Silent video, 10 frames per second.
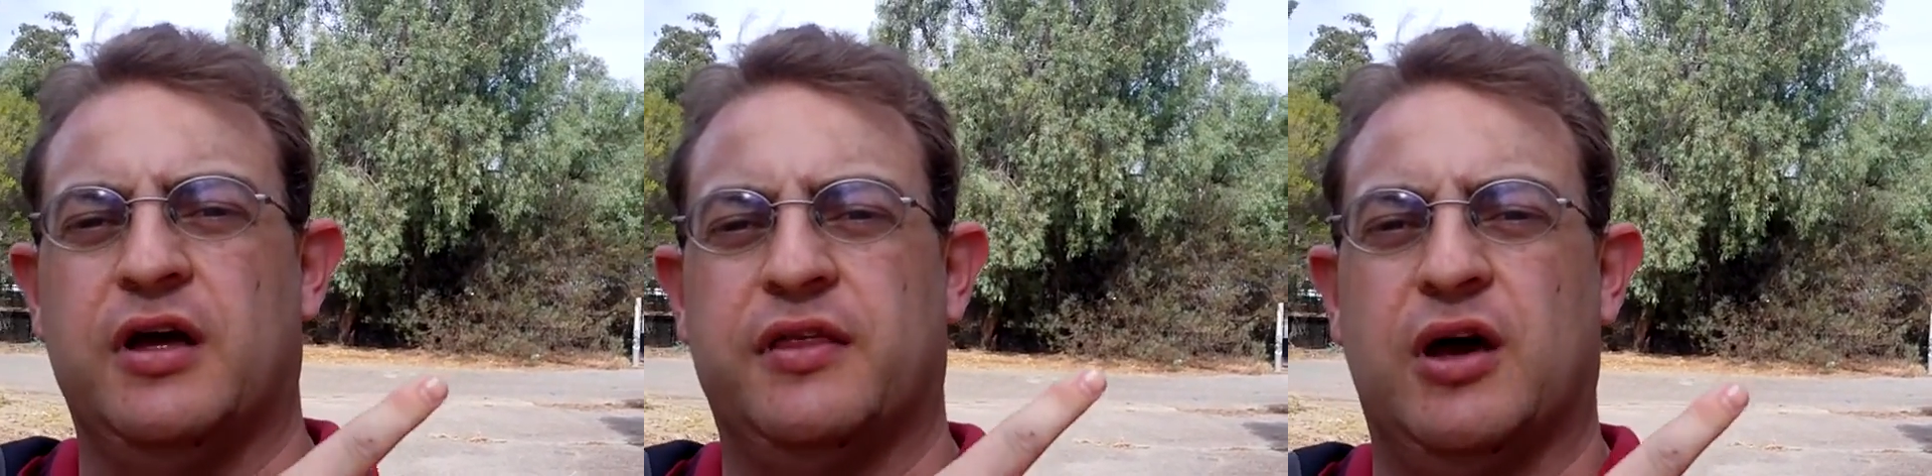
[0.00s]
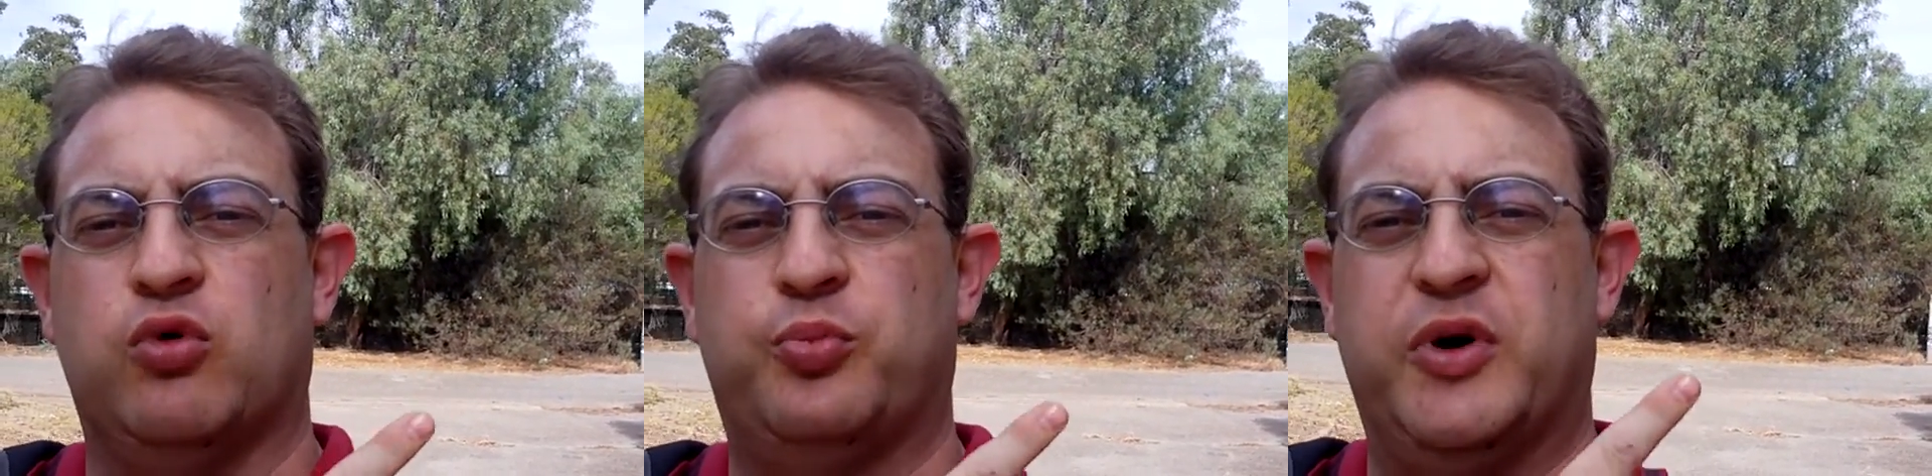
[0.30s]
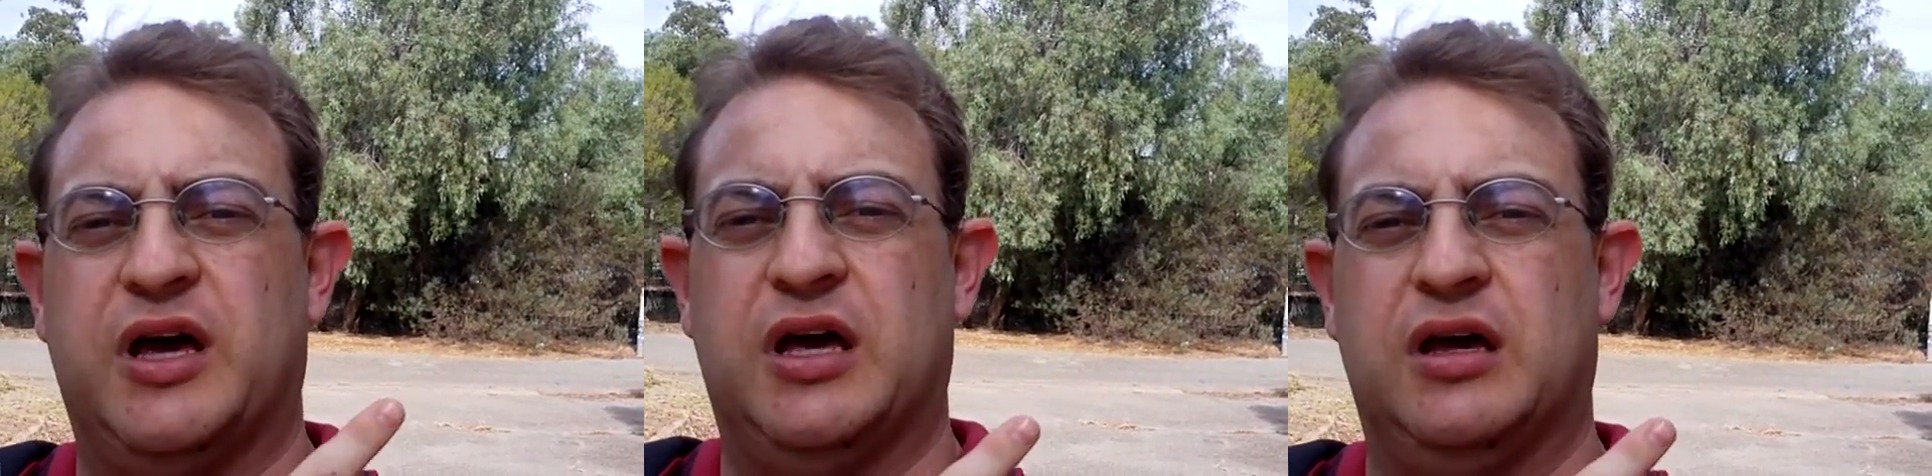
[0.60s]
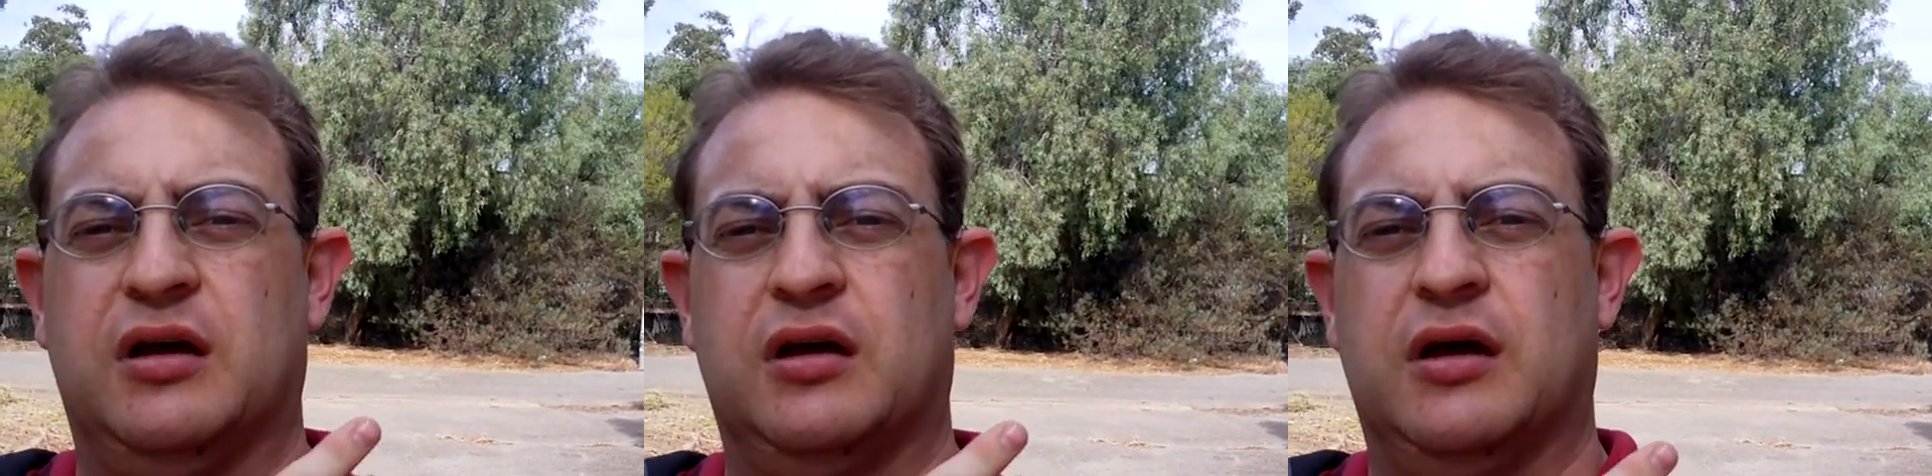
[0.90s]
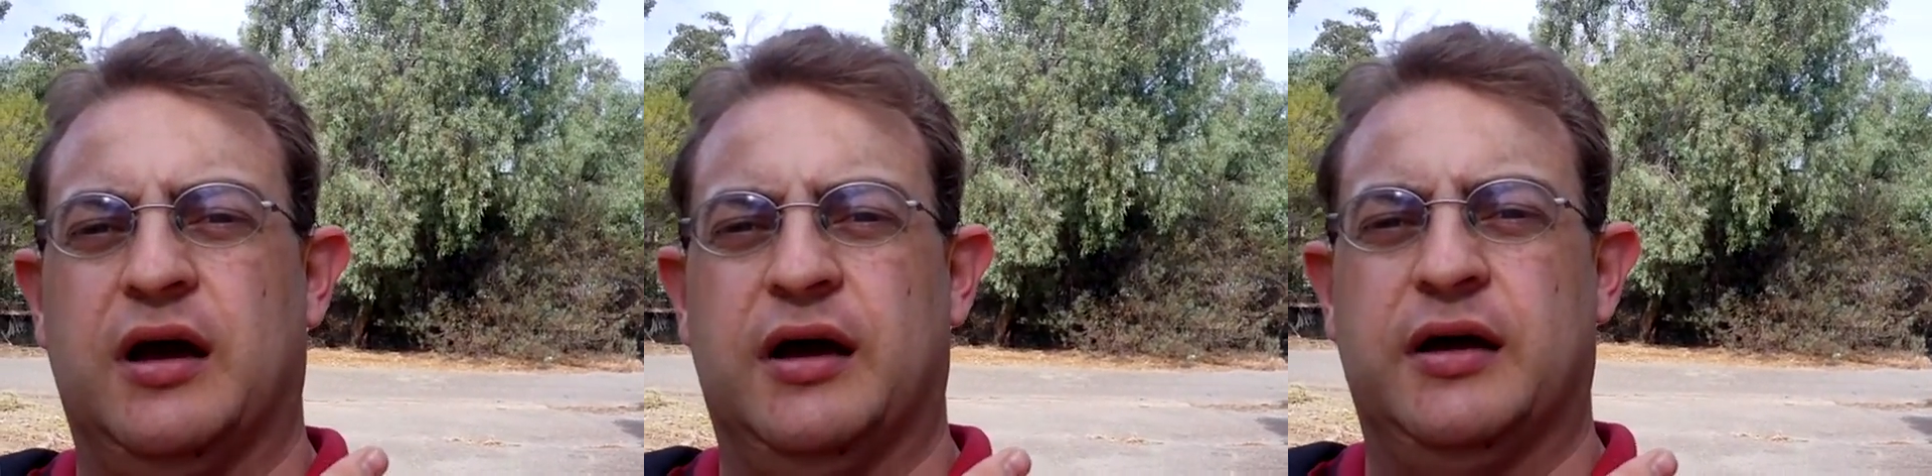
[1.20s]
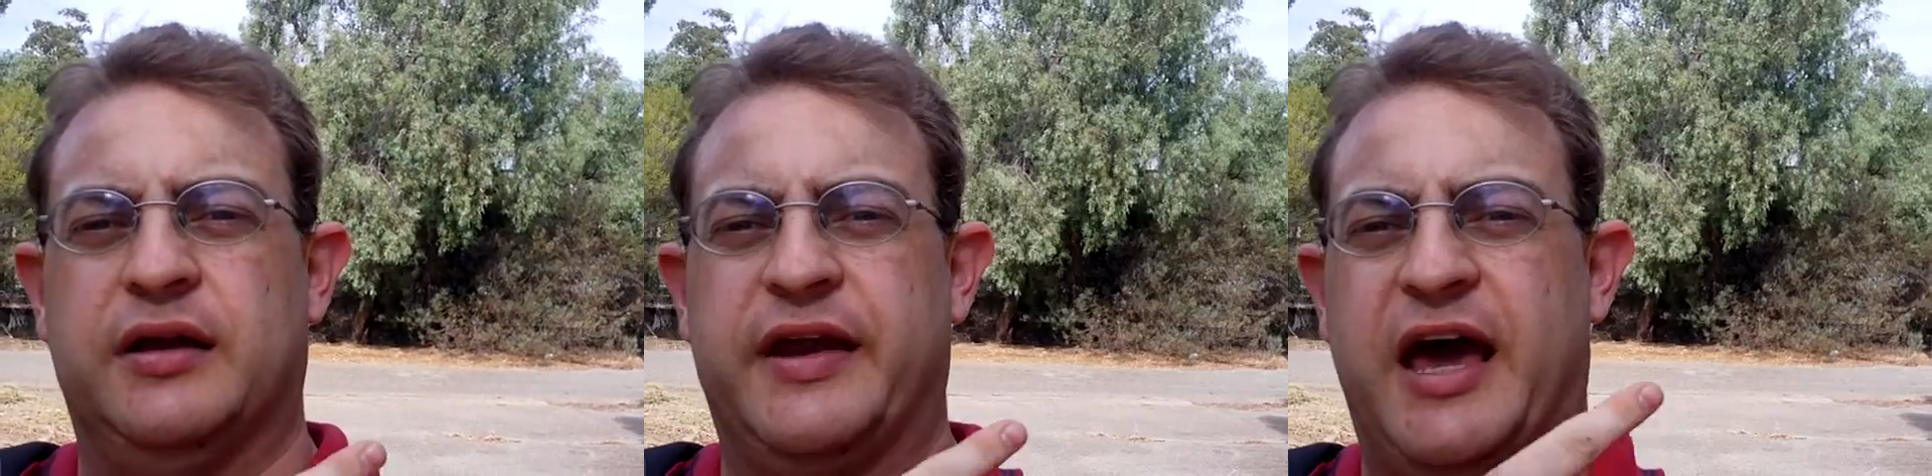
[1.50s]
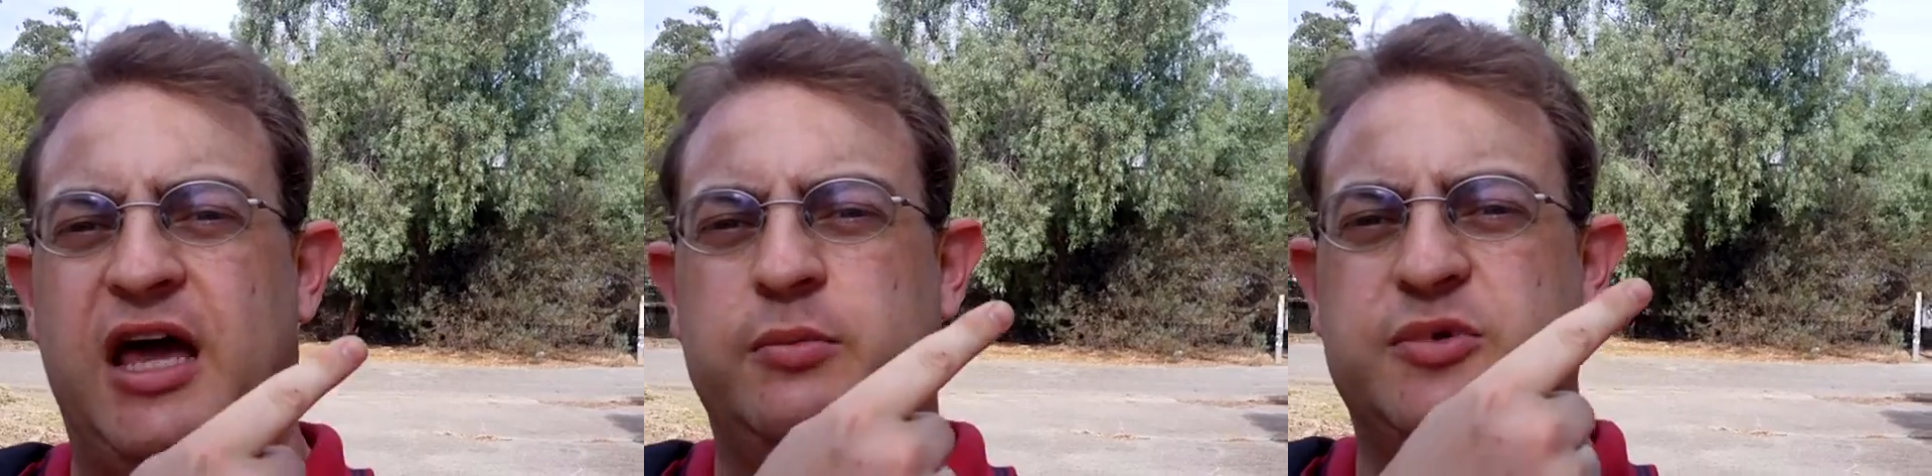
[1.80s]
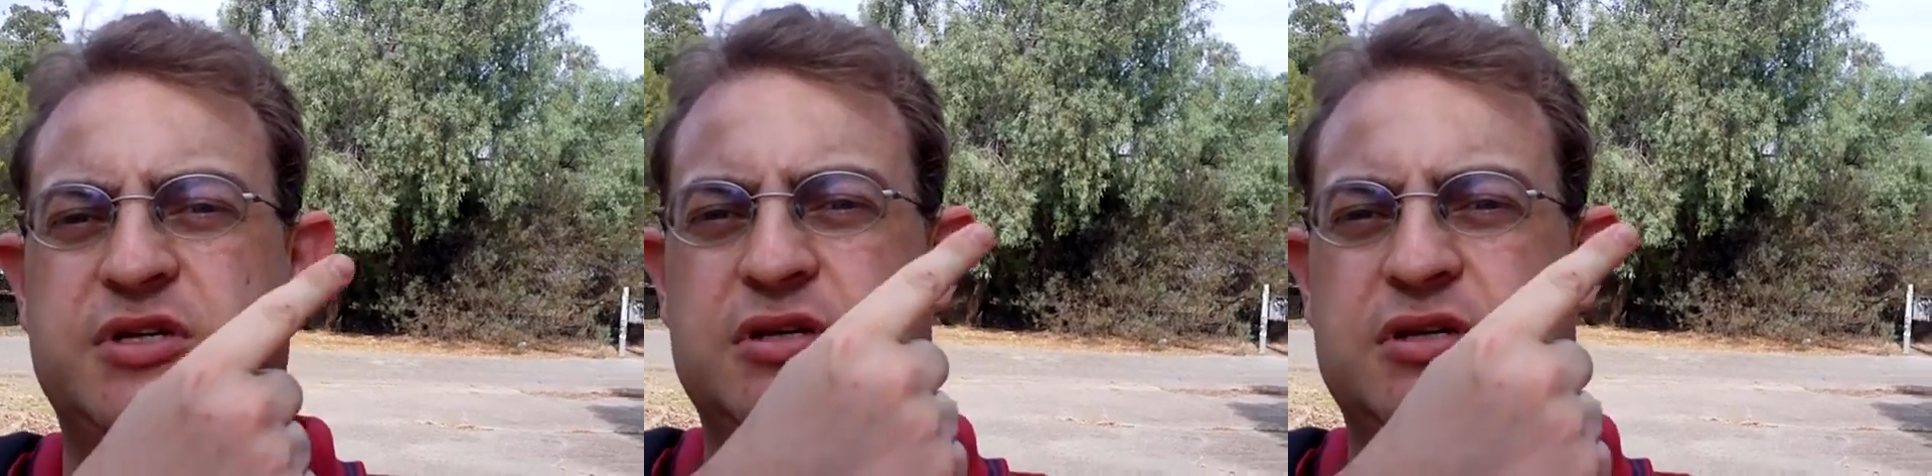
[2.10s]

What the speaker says: there will be names